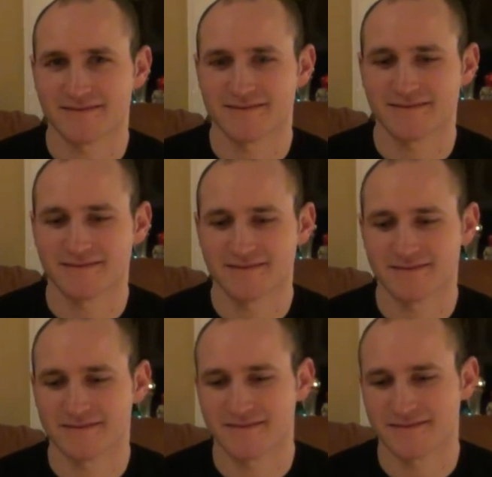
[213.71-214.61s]

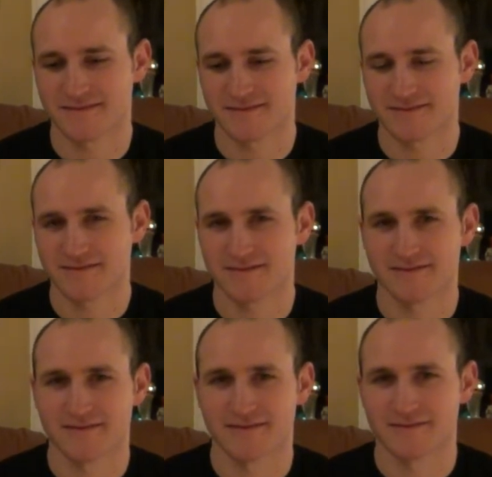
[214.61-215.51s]

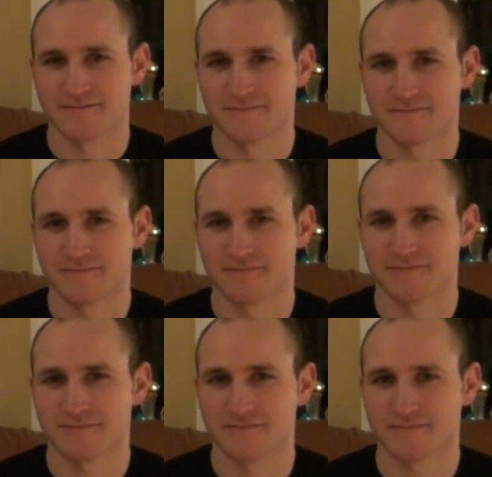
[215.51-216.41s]

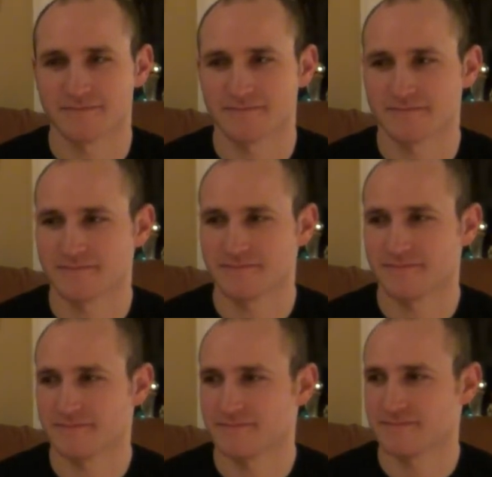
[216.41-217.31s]

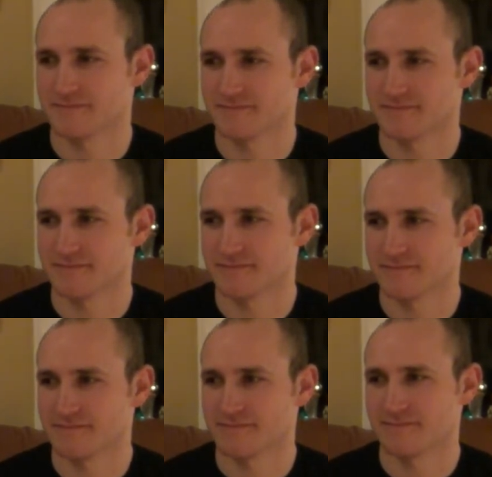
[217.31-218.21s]

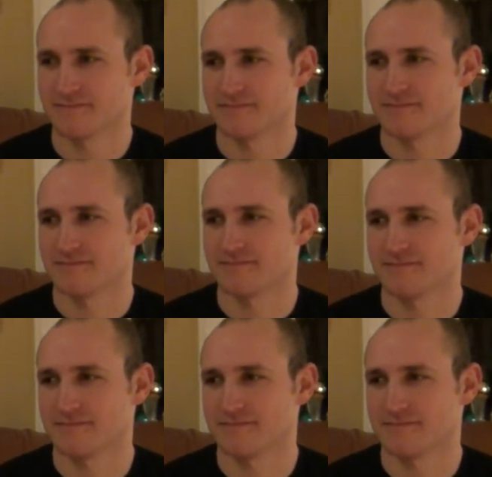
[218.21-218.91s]
[no speech]